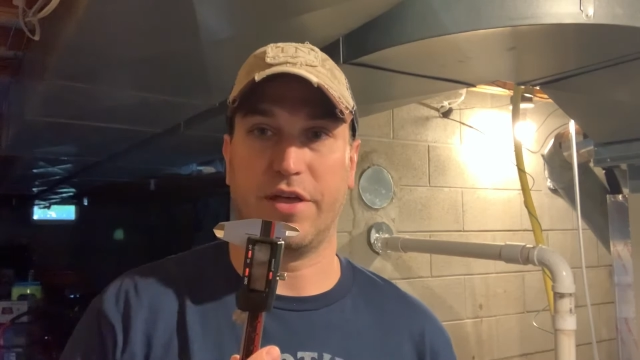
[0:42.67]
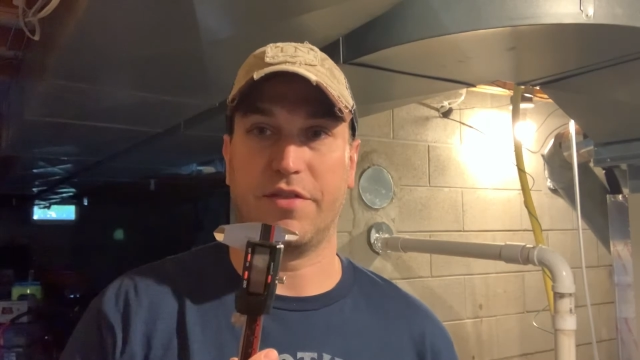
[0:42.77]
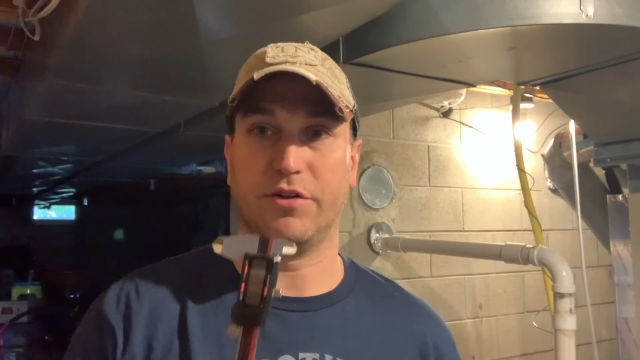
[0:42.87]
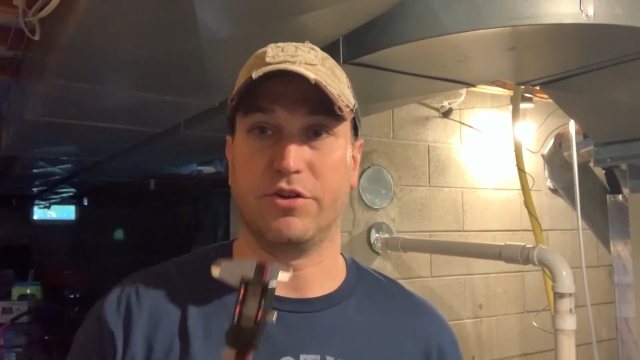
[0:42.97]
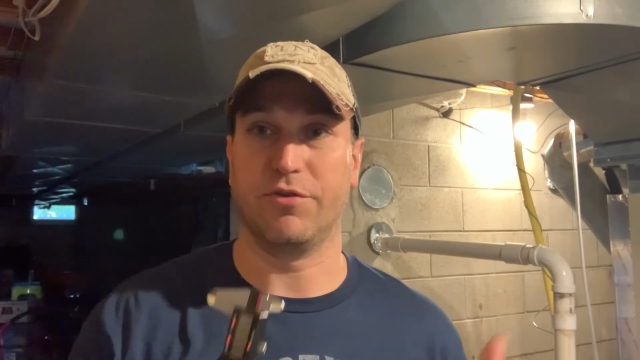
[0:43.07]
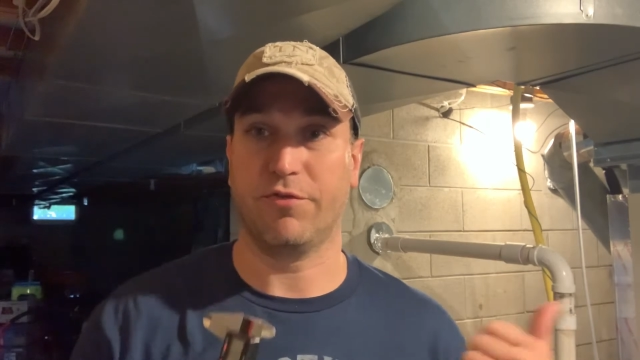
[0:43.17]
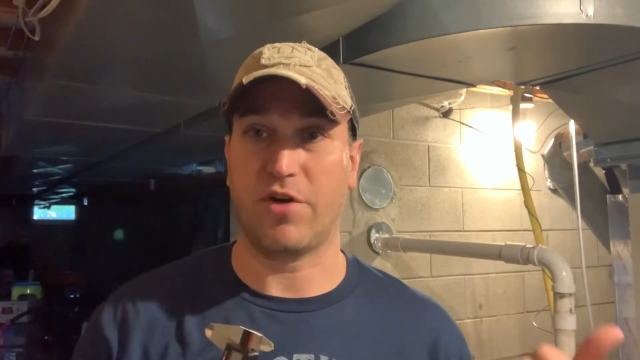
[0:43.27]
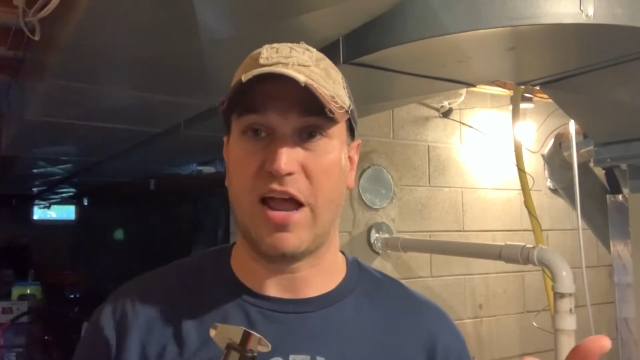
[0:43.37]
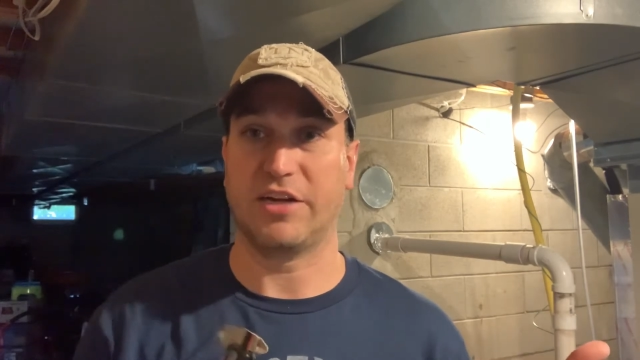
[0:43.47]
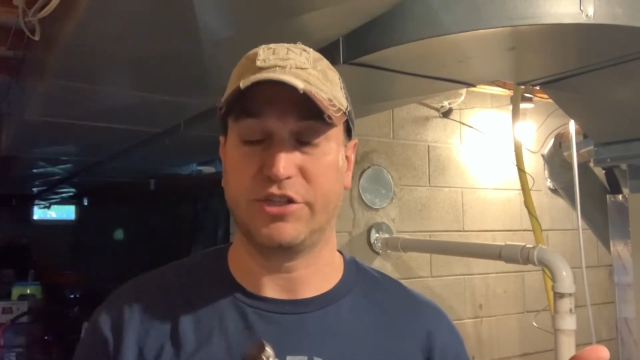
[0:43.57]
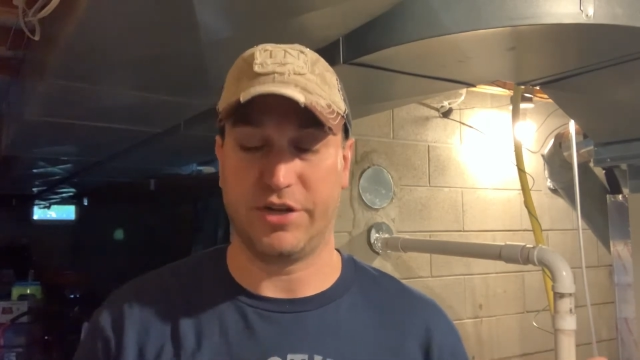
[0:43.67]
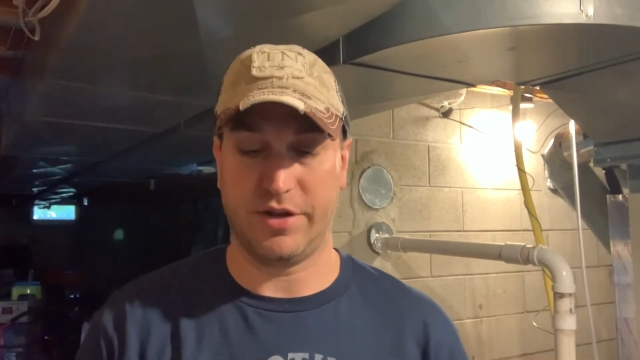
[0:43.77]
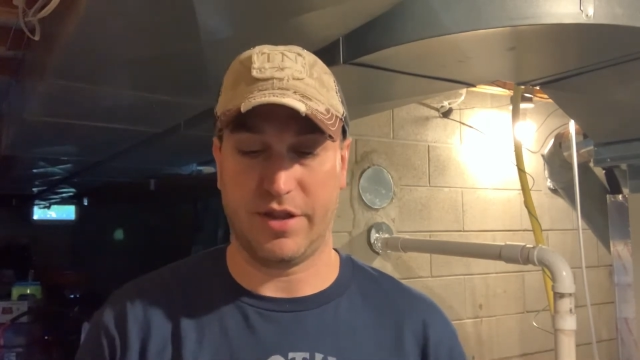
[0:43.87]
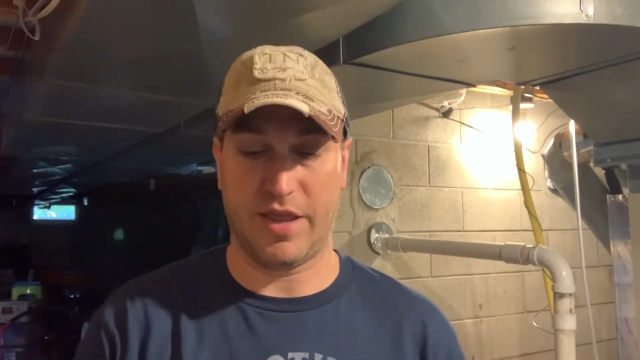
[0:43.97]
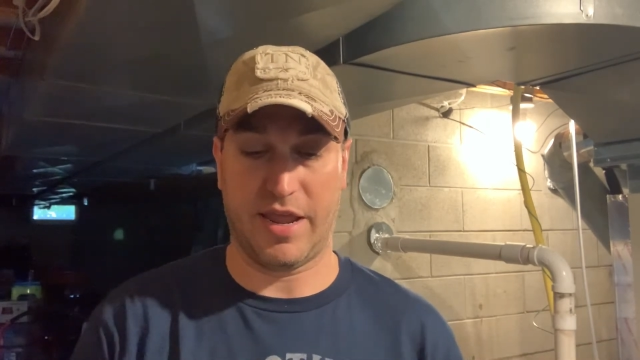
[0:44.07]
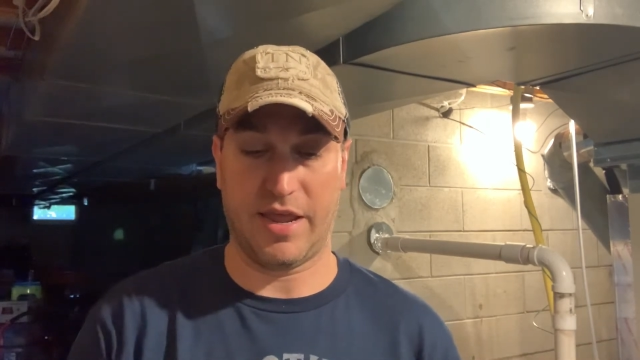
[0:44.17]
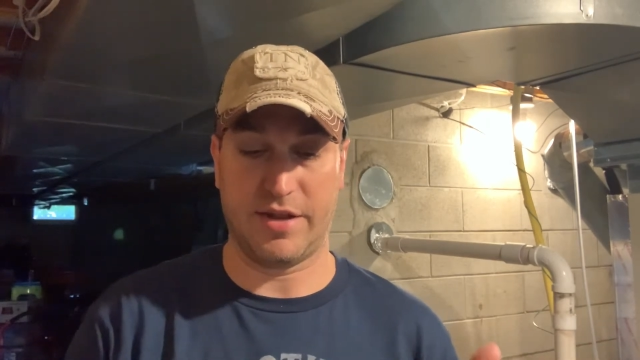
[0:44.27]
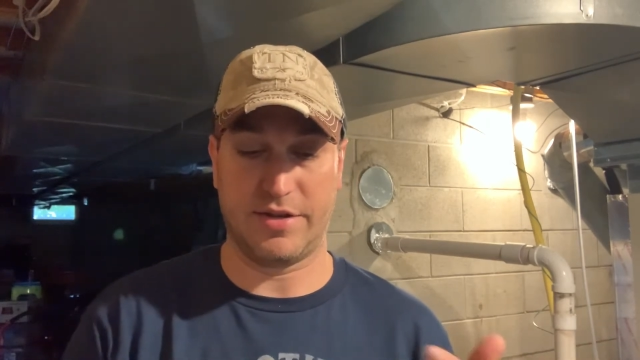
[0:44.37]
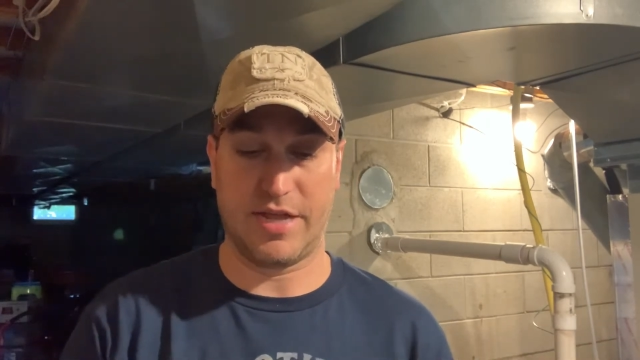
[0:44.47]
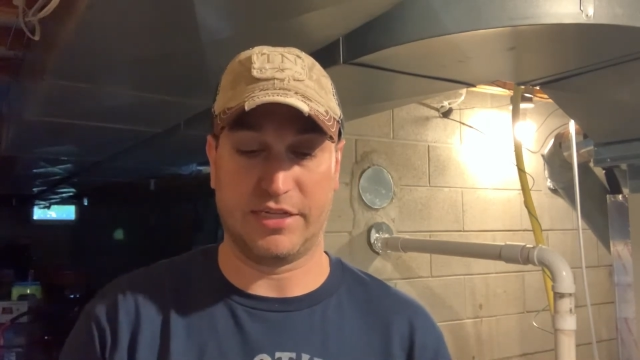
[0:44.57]
do fraction
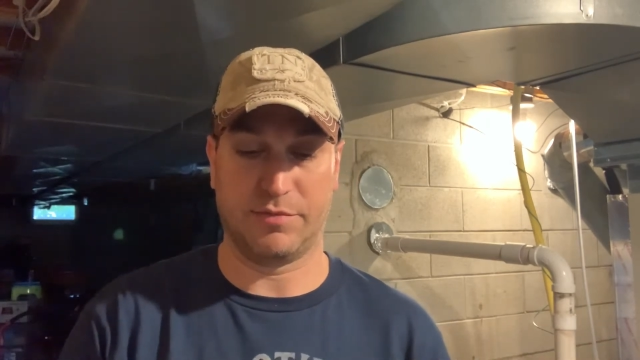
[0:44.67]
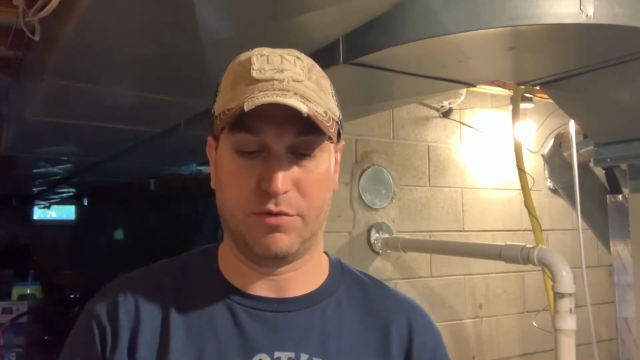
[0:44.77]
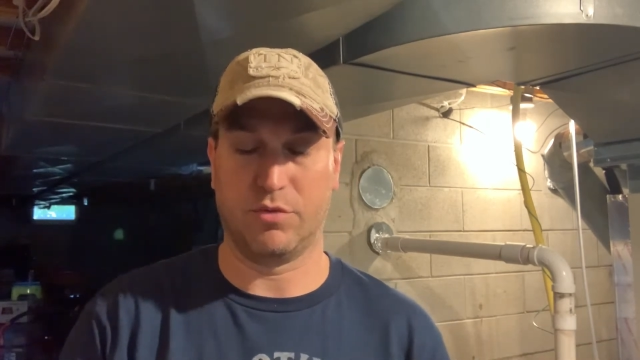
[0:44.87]
and decimal,